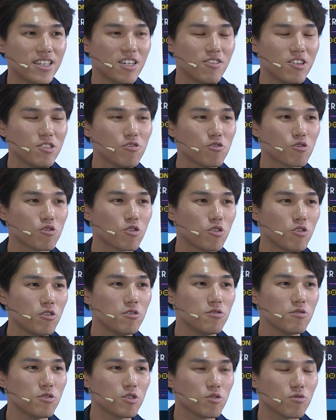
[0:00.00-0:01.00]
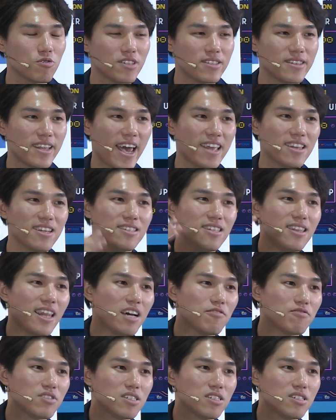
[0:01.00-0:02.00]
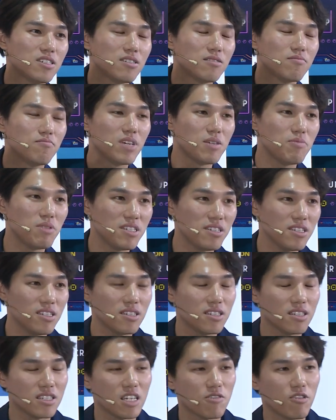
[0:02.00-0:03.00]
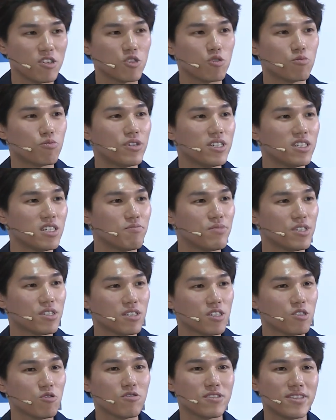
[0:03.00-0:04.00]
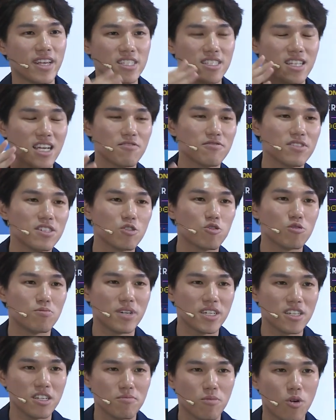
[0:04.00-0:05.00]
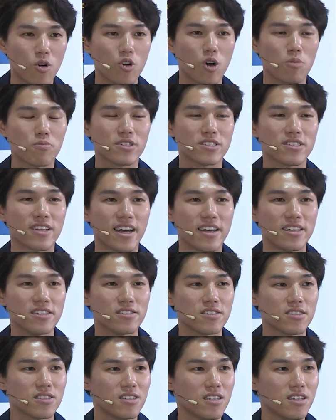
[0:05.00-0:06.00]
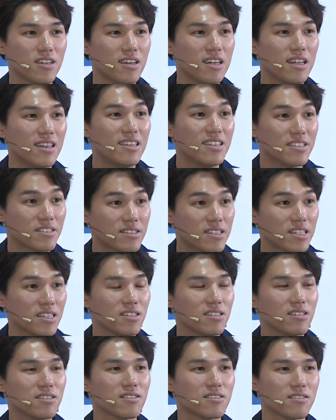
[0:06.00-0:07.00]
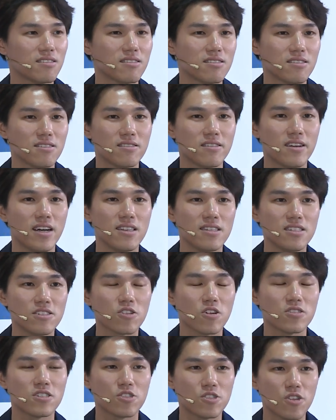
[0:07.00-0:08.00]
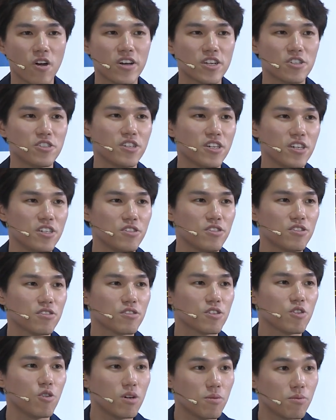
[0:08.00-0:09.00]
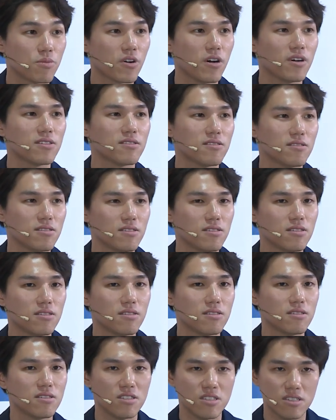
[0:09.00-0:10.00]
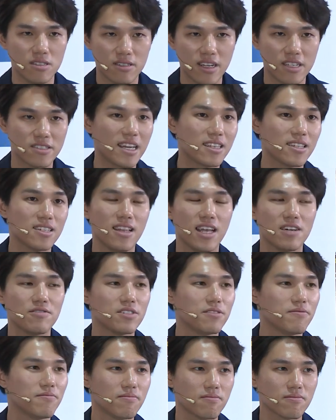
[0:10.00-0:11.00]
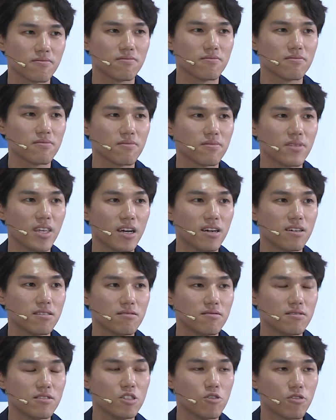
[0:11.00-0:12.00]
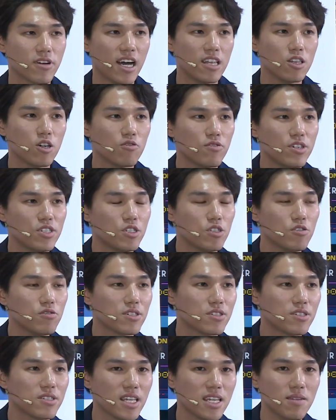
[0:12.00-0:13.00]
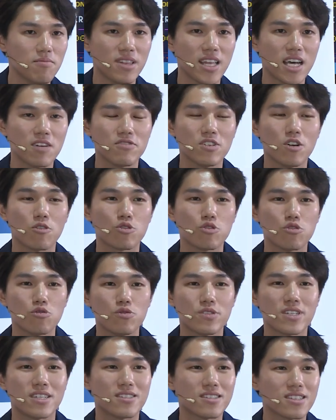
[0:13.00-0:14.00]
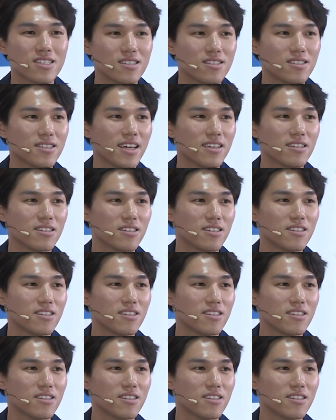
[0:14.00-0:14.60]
they want to grow to another level, maybe they want to bring the business to the next level to make it more corporatized, listing, list on the stock exchange, go abroad, that's another level. Yeah, you can't always use the same level of tools and skill set